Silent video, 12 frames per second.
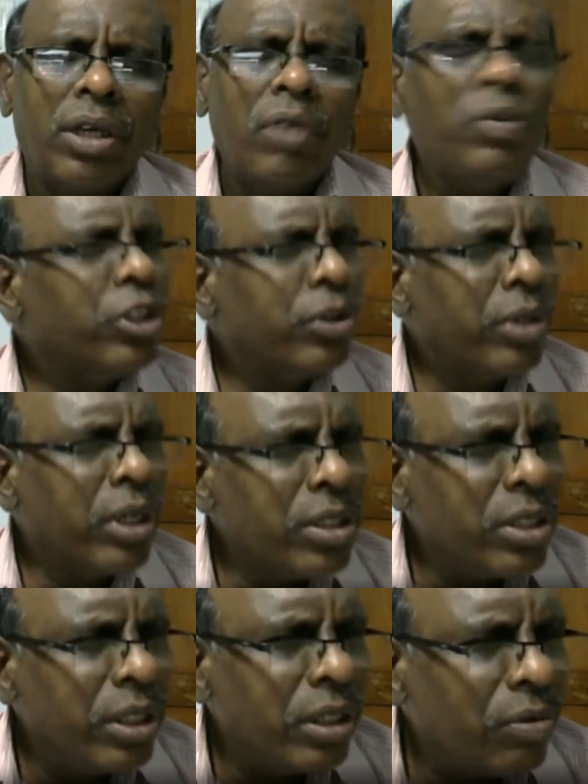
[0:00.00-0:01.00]
We should
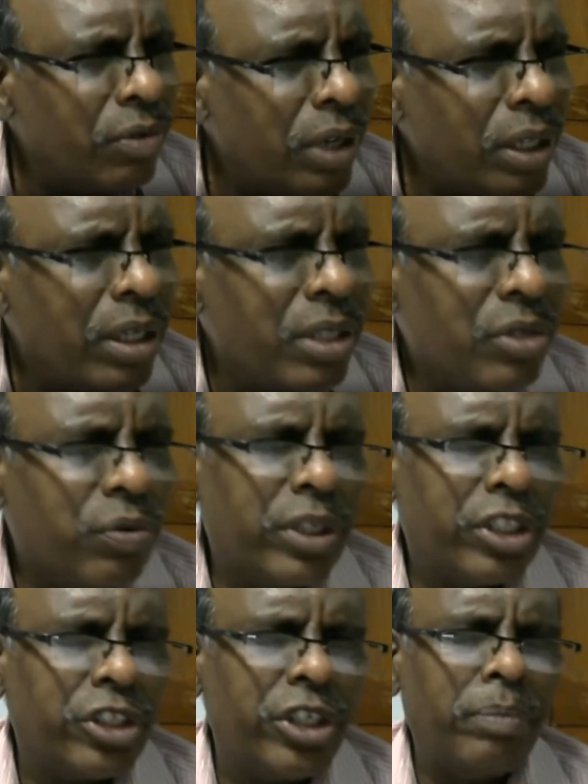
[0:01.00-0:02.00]
consider work as
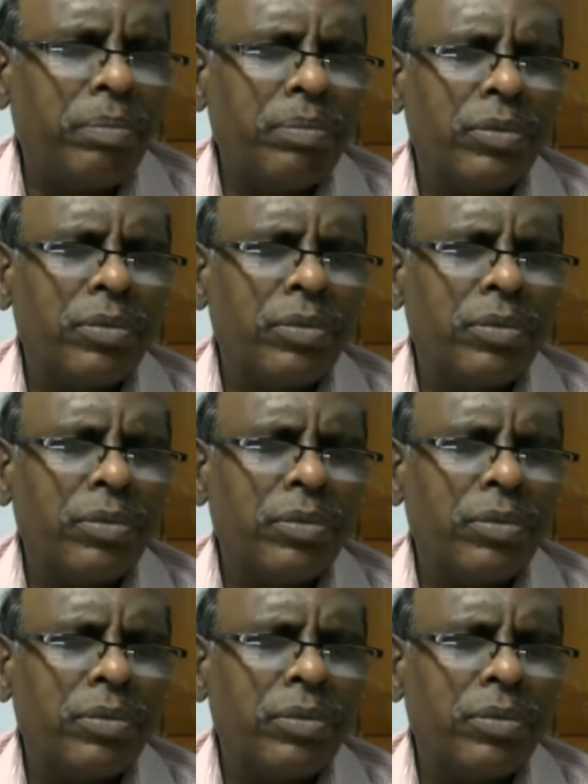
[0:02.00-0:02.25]
worship.